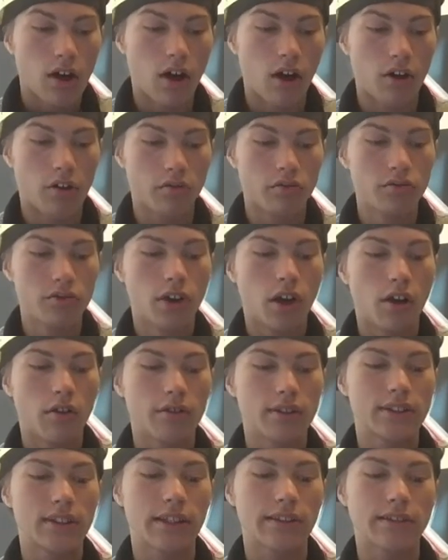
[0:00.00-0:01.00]
Oh
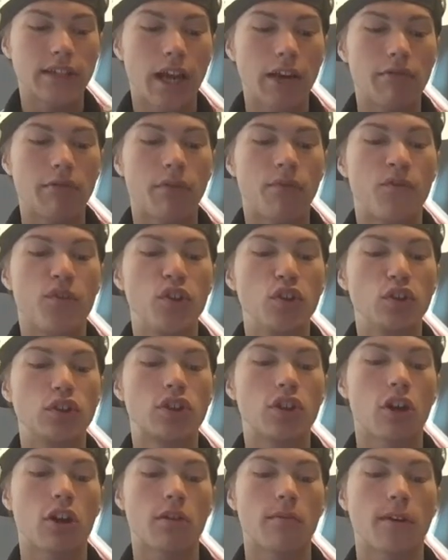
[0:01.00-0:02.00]
no, it says, I refuse
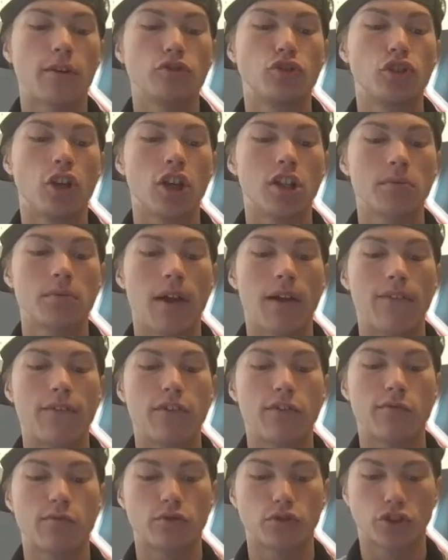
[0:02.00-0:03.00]
to talk about Josh
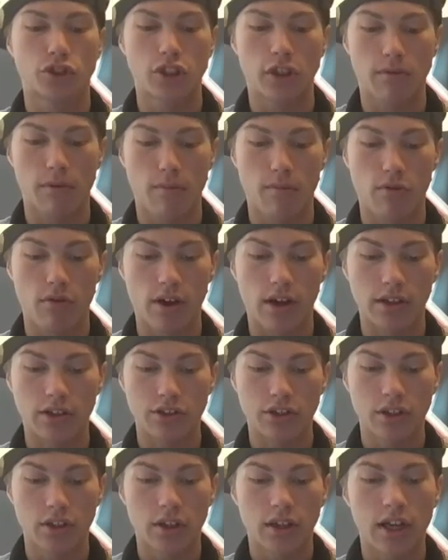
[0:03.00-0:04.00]
Matthews versus Jeremy
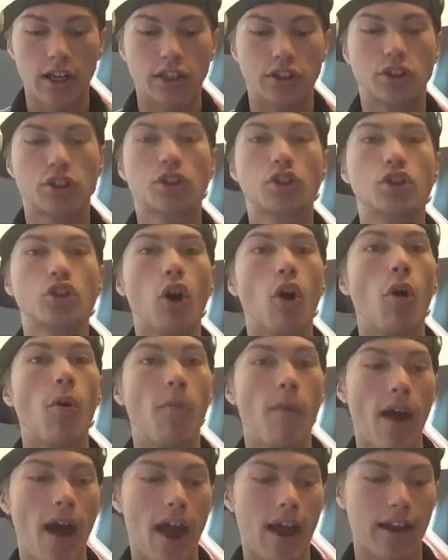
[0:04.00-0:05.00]
Borash. It's
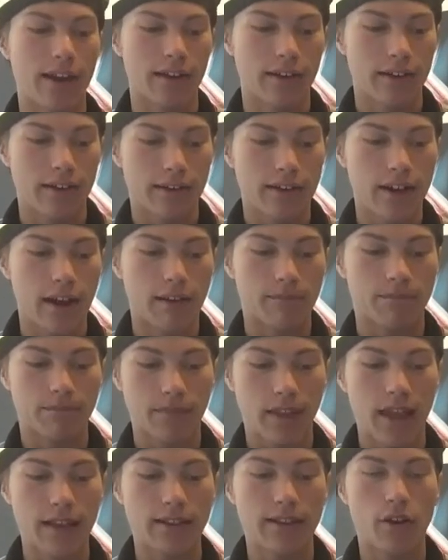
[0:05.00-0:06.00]
so bad. Yeah,
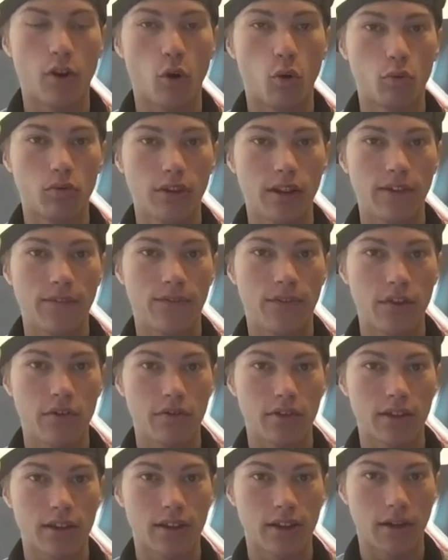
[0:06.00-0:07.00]
hate the only
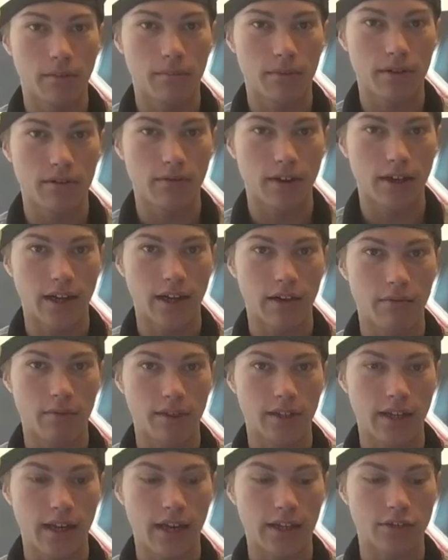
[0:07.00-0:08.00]
feud in the company now
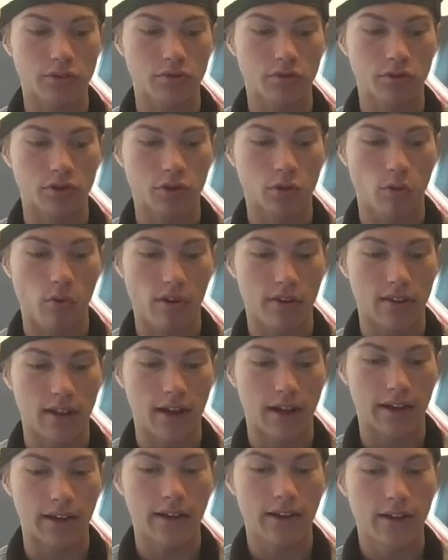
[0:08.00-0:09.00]
with an actual
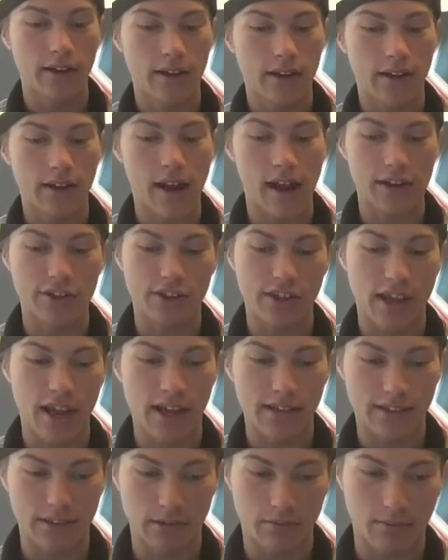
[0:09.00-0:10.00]
storyline and actually
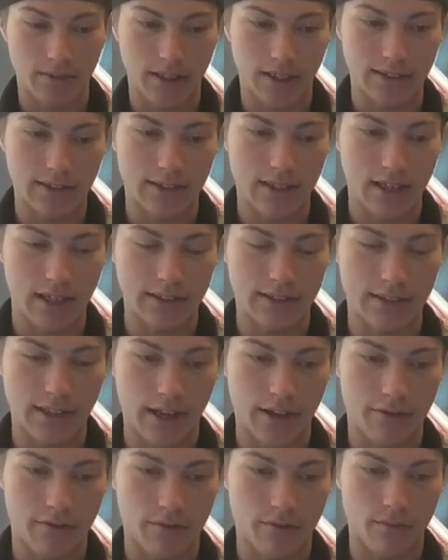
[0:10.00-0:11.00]
has someone like Scott
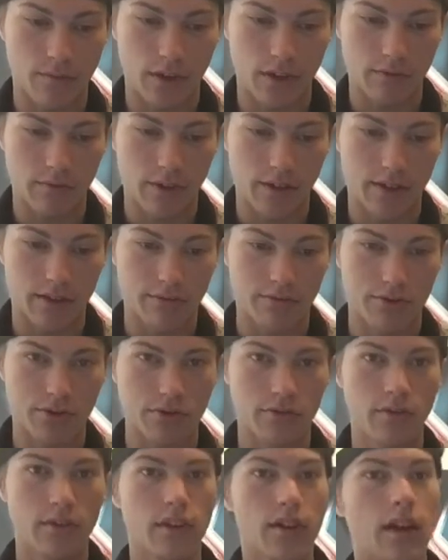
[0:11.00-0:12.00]
Steiner involved, why don't
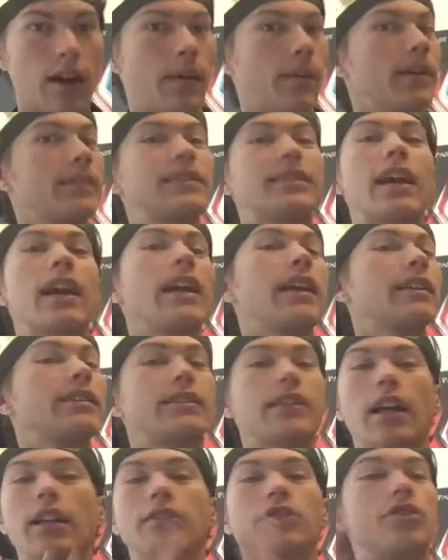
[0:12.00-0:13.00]
you? I'm not saying
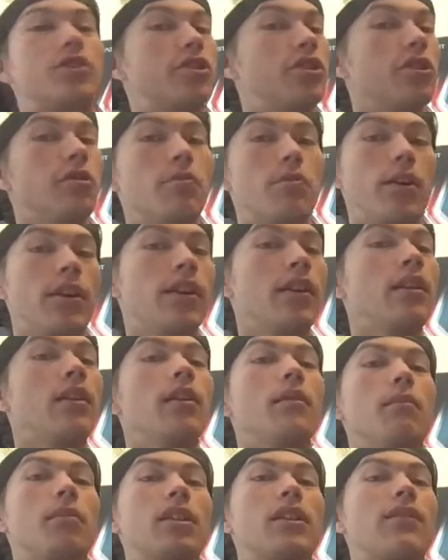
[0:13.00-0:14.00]
it's not stupid,
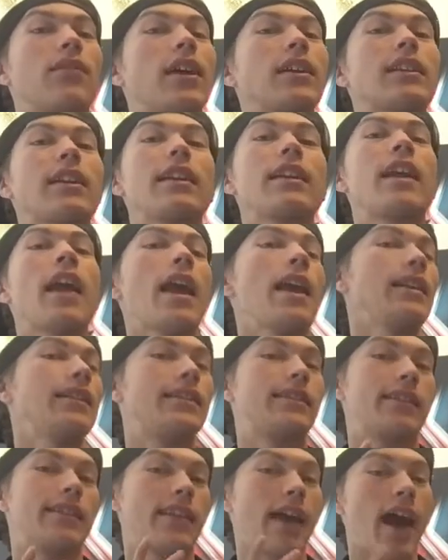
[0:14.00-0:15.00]
but the fact that he
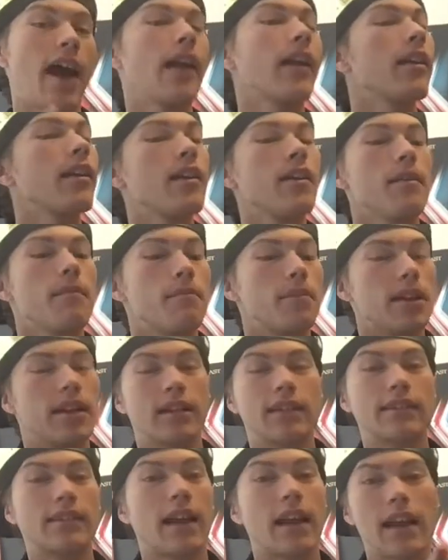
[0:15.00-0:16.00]
hates that, but he
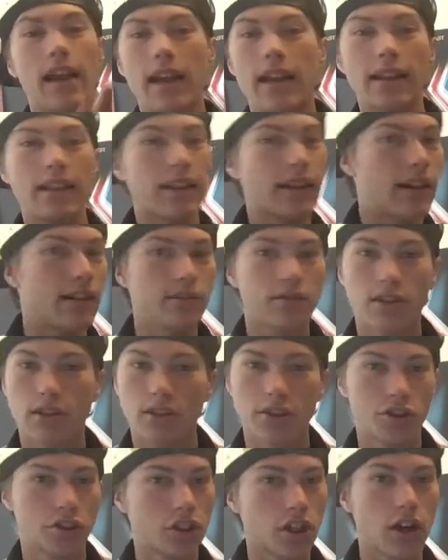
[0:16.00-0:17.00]
doesn't hate anything else
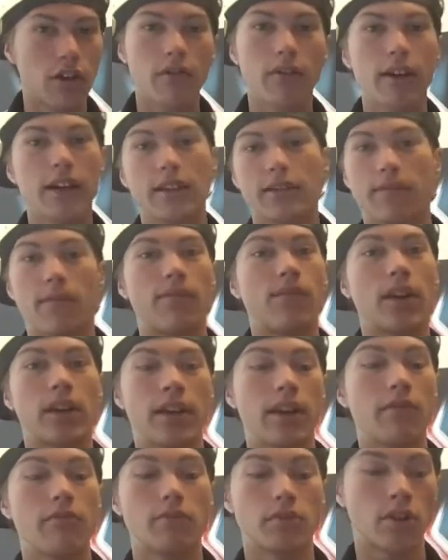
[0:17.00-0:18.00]
on this show is
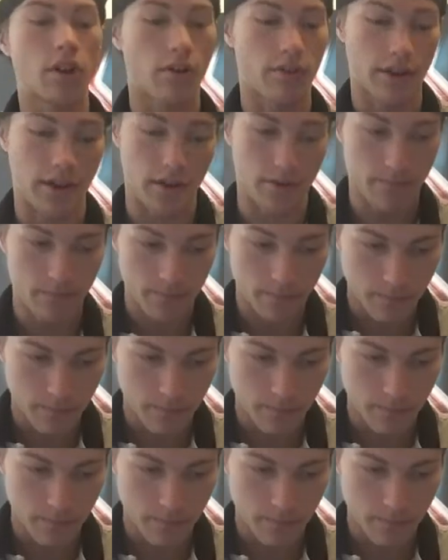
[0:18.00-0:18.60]
fucking retarded.